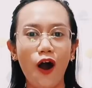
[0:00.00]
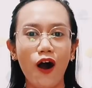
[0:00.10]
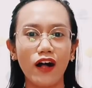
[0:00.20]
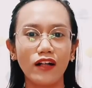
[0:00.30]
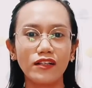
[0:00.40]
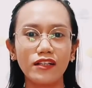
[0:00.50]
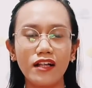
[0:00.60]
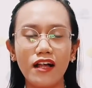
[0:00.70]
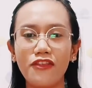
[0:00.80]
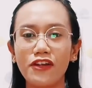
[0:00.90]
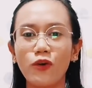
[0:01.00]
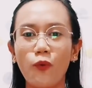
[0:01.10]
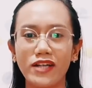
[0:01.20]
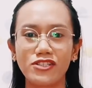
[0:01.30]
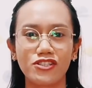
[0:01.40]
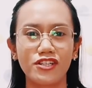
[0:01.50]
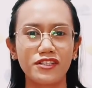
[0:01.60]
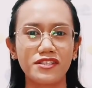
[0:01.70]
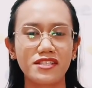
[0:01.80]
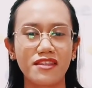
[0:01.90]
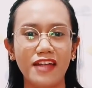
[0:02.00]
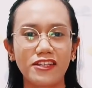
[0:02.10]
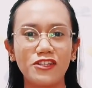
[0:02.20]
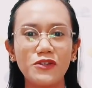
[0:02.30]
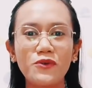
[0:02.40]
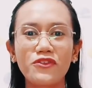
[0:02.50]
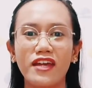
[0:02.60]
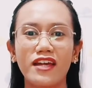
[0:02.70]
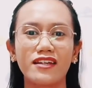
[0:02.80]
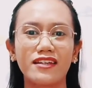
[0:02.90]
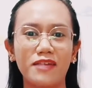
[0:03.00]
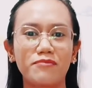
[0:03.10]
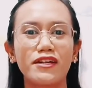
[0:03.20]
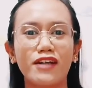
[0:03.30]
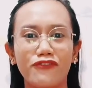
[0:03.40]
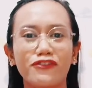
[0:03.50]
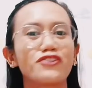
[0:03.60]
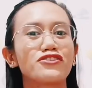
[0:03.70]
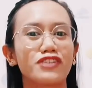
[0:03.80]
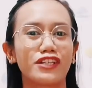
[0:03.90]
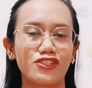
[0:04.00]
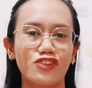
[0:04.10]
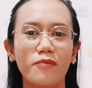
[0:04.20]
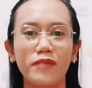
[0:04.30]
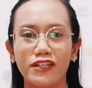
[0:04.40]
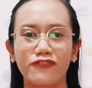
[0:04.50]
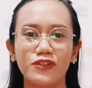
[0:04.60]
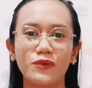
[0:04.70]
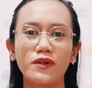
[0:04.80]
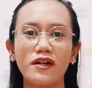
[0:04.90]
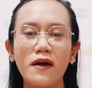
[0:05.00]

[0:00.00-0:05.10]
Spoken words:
all the questions that you think can be covered during a job interview.